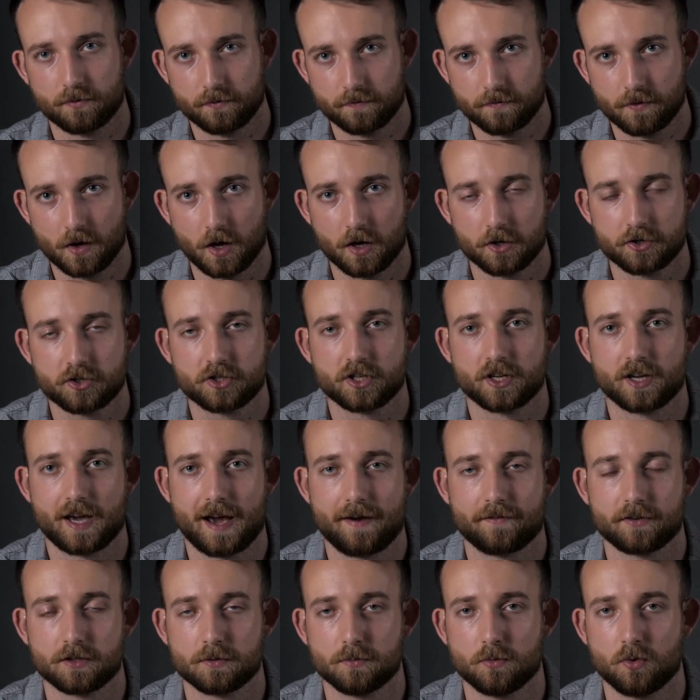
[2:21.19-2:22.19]
Last year
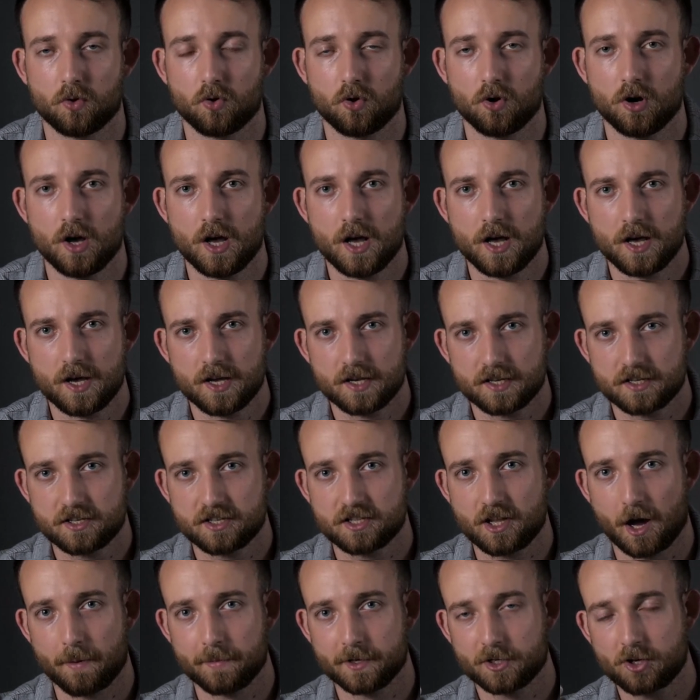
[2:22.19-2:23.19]
having the more
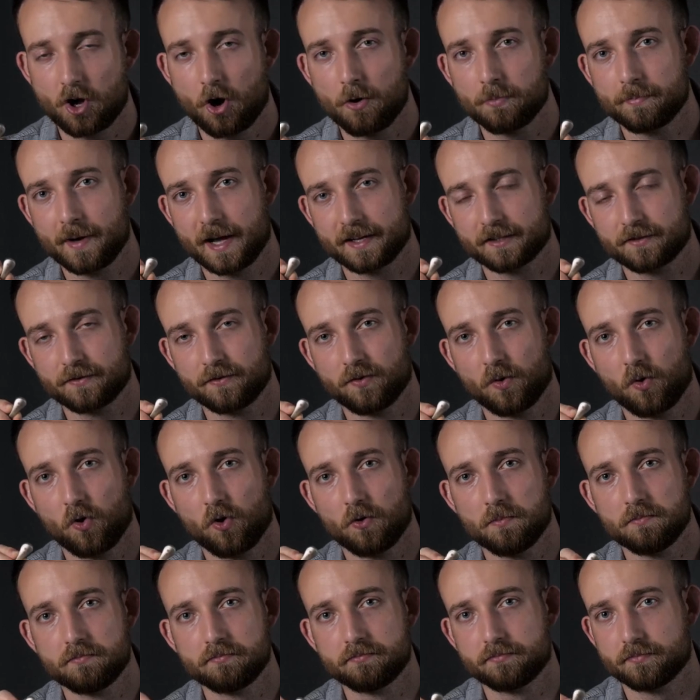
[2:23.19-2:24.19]
stubby compact
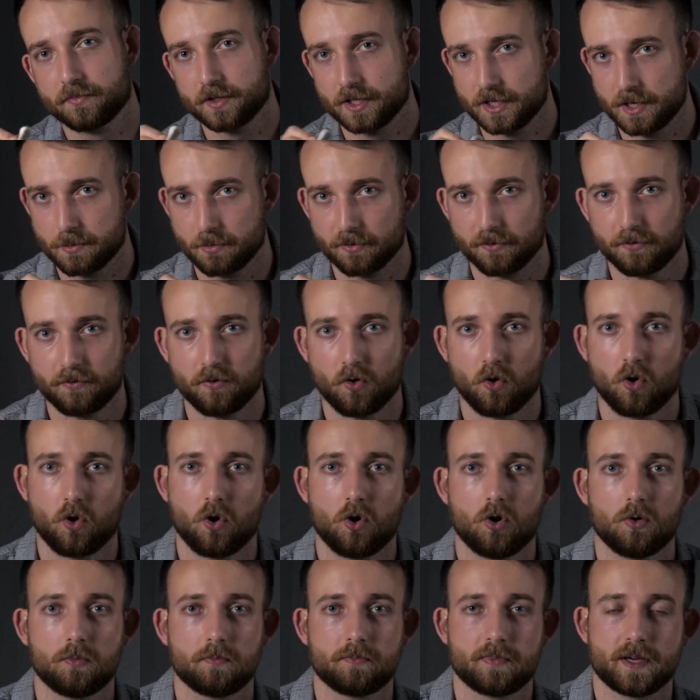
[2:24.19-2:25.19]
form, the year
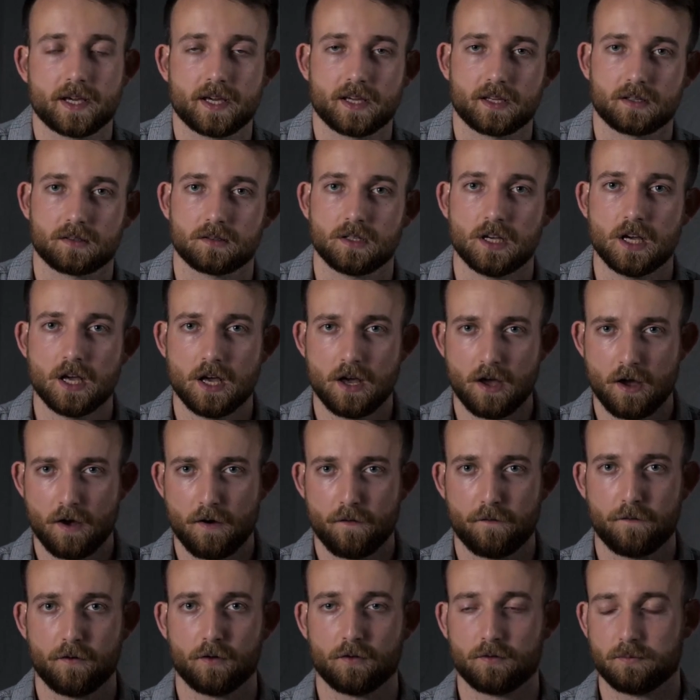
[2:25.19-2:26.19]
before being
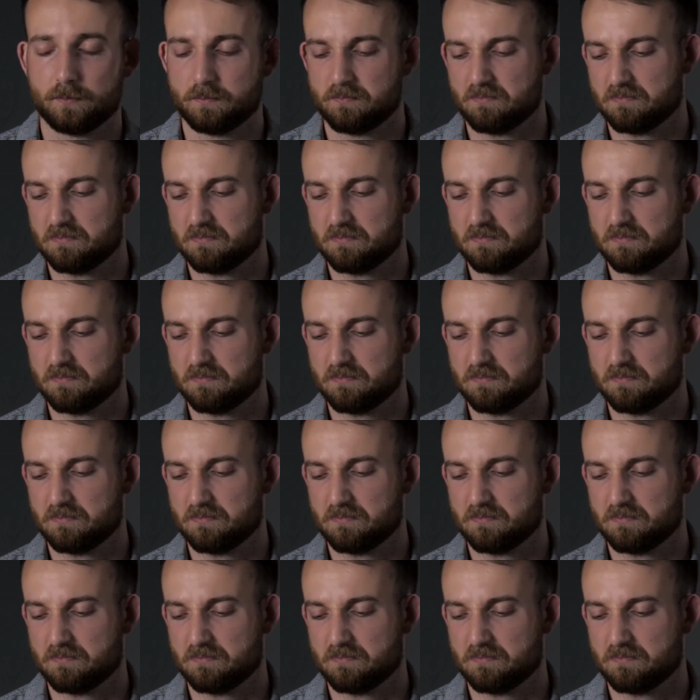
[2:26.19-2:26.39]
full